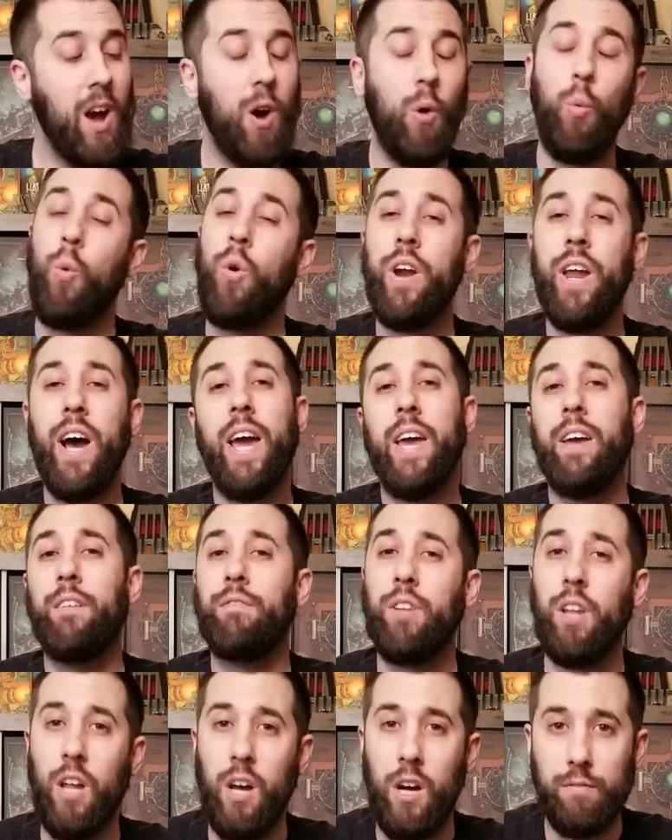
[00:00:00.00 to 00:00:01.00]
Would I have
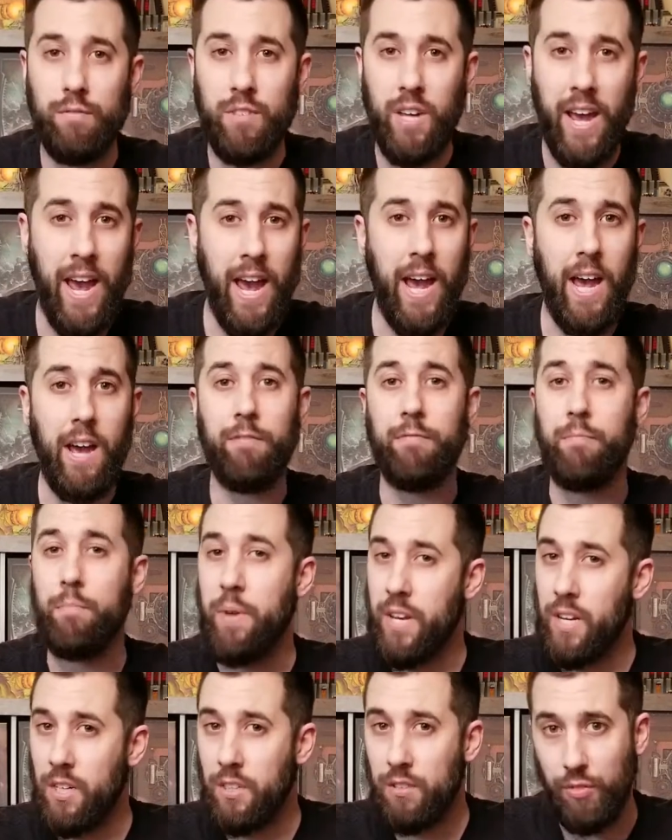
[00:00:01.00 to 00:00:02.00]
loved to have
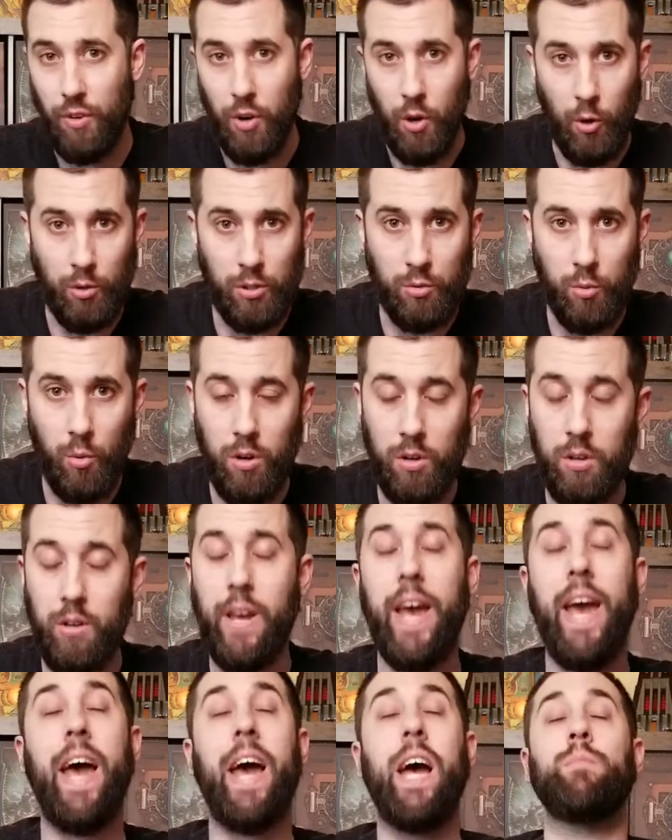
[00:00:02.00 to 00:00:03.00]
minis for Oathsworn?
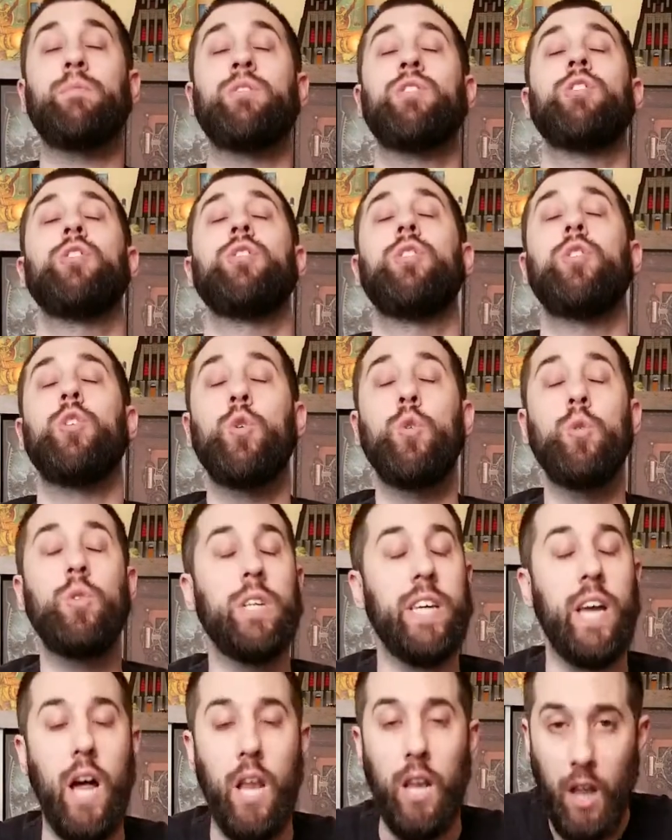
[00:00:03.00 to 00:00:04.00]
Absolutely.
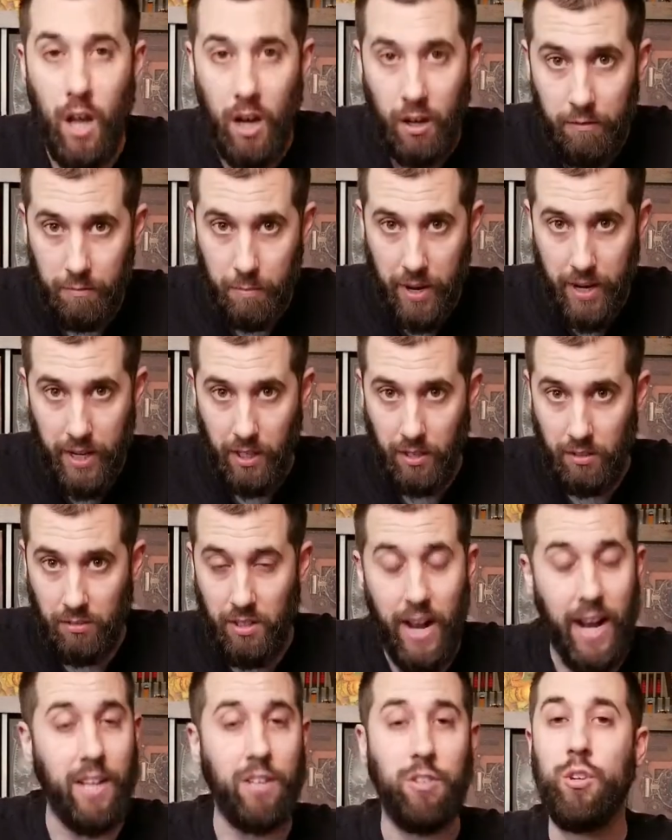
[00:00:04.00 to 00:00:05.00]
I love minis.
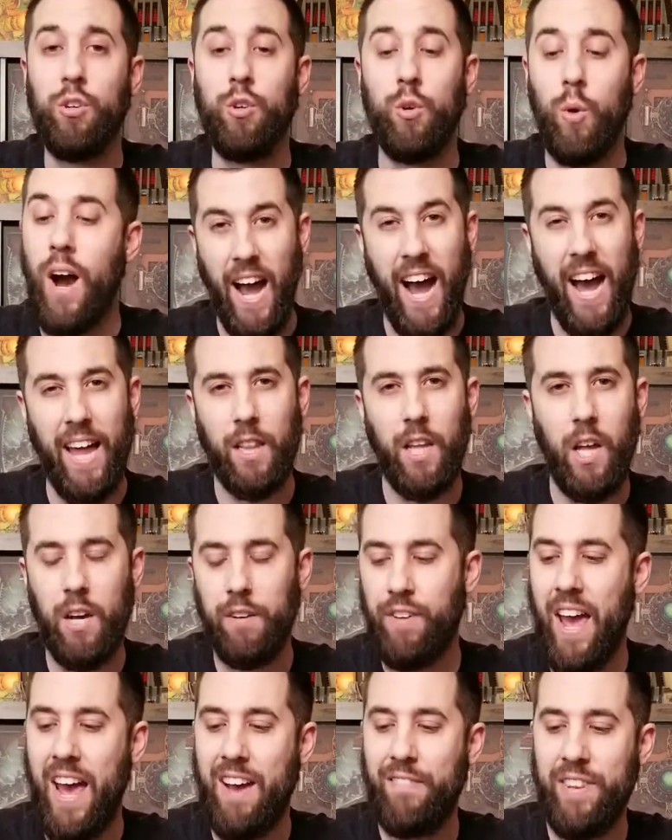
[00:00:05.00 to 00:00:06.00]
I do. I love
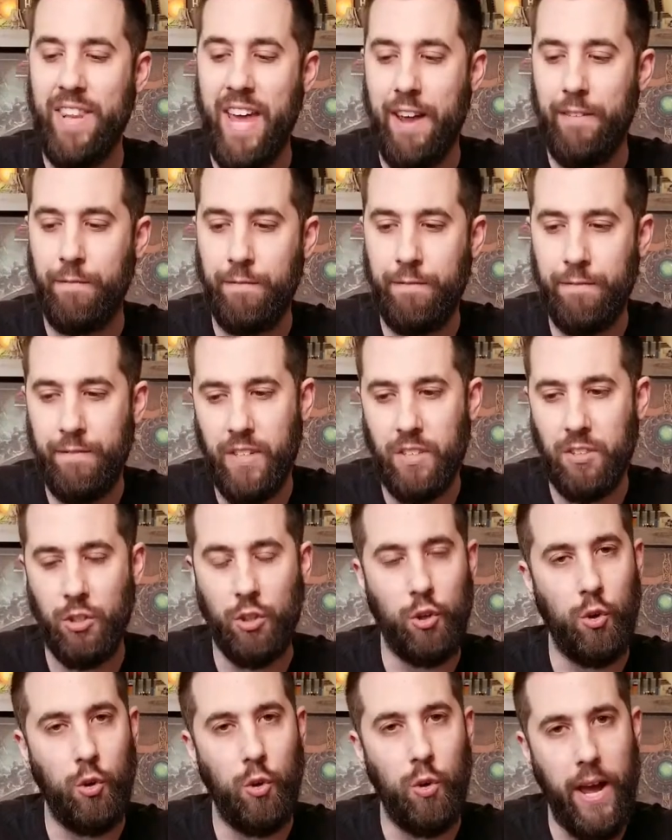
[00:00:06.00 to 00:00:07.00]
having that
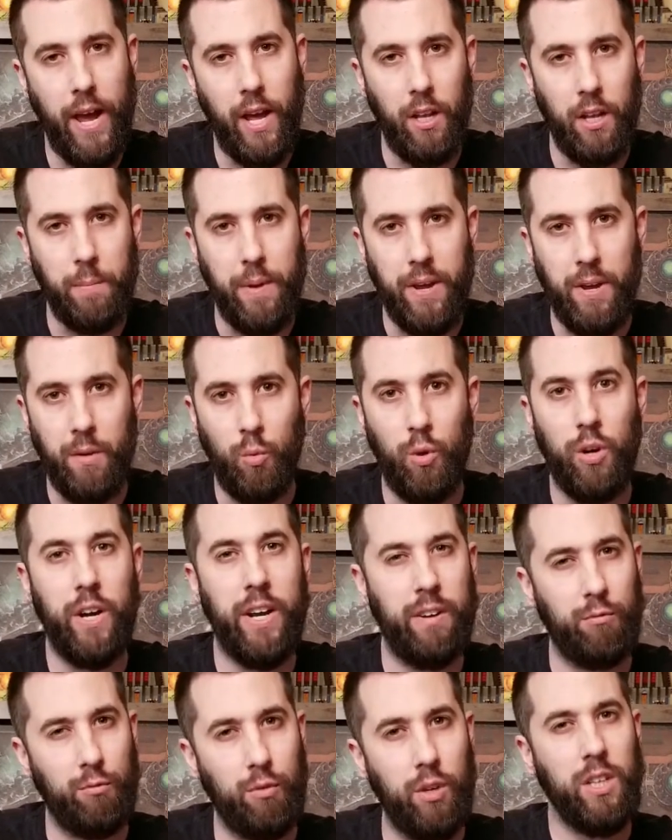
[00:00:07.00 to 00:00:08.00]
physical element where
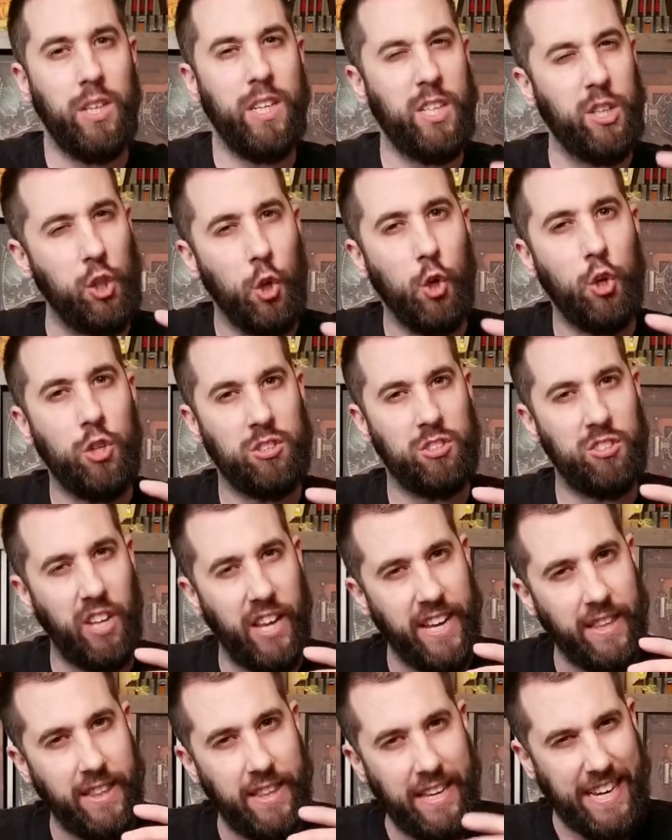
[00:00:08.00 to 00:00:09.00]
it really looks
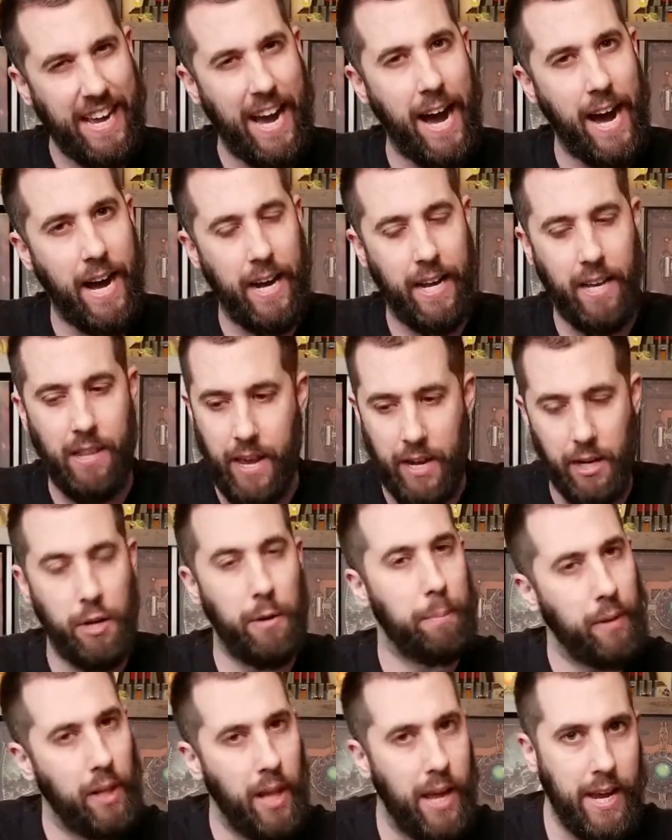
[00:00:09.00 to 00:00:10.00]
like the guy that you're
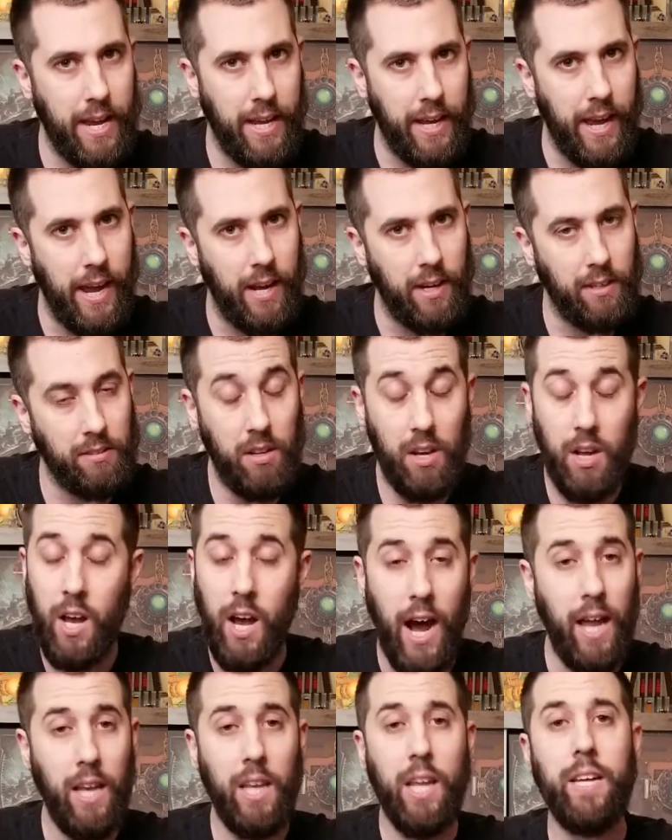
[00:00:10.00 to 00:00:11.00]
playing as.
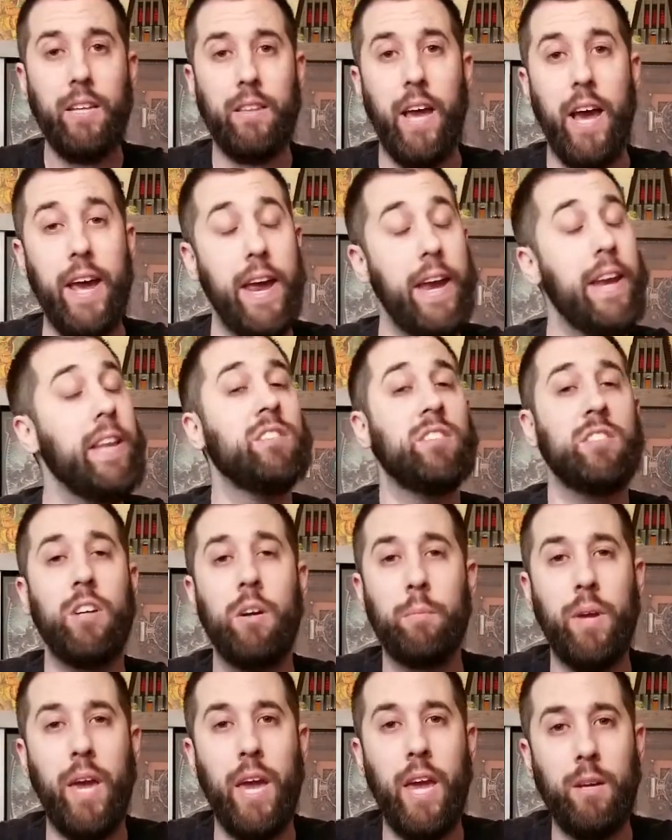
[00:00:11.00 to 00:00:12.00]
I like that. And in
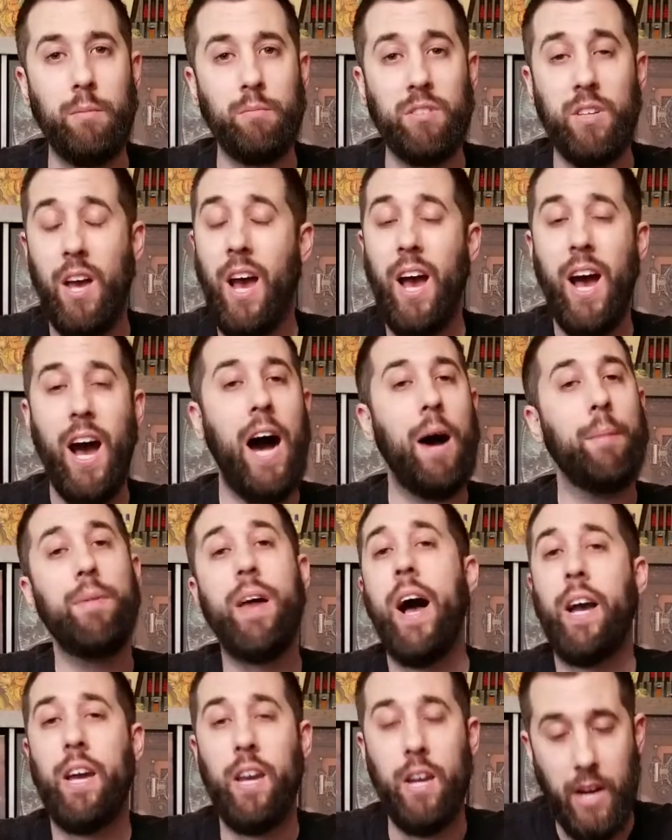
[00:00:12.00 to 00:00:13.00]
some games, I'm
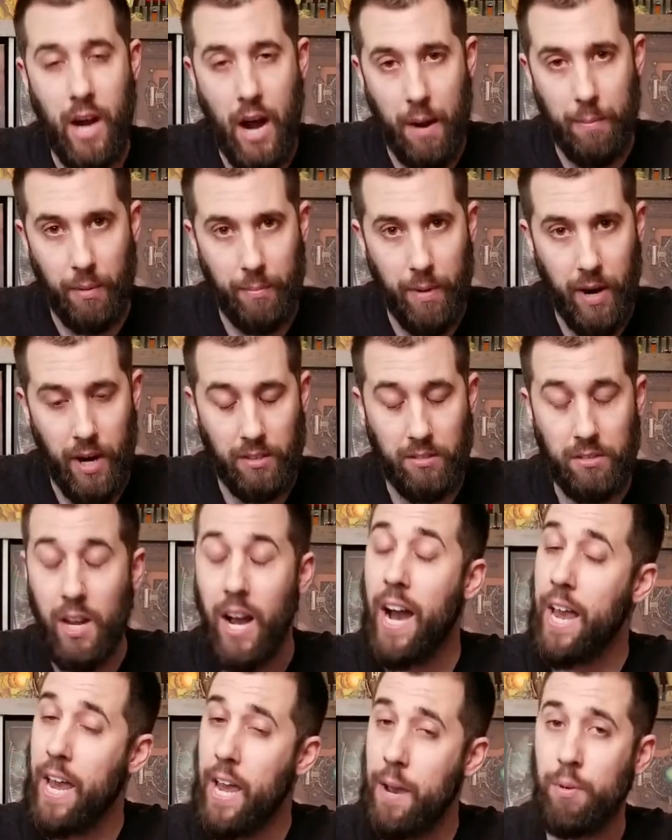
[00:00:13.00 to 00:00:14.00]
not going to compromise.
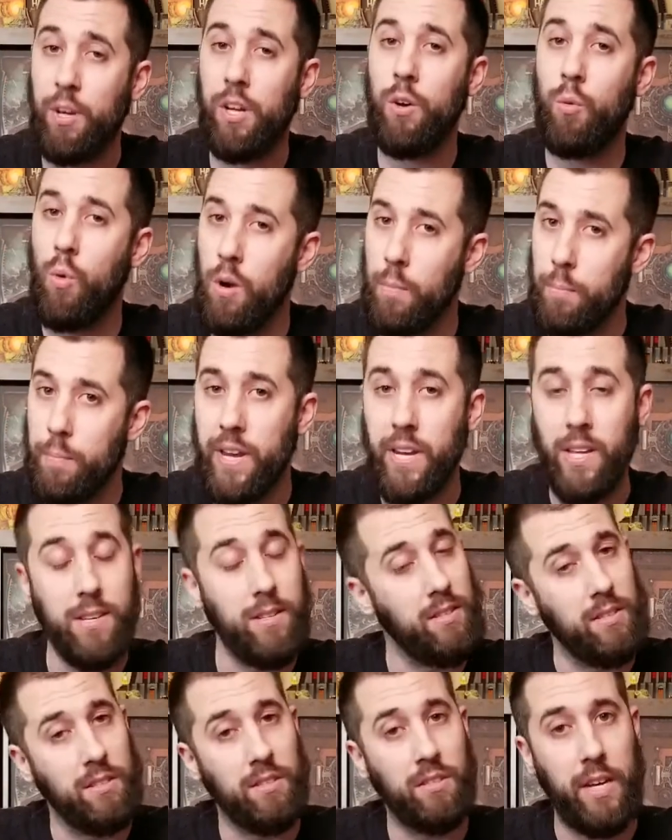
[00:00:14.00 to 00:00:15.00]
I am going to want minis
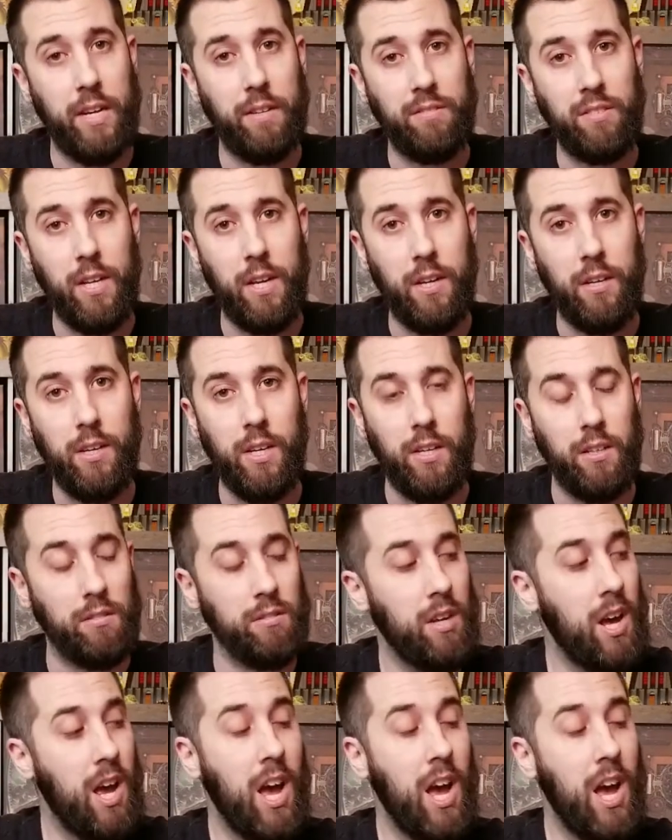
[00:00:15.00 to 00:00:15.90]
instead of standees.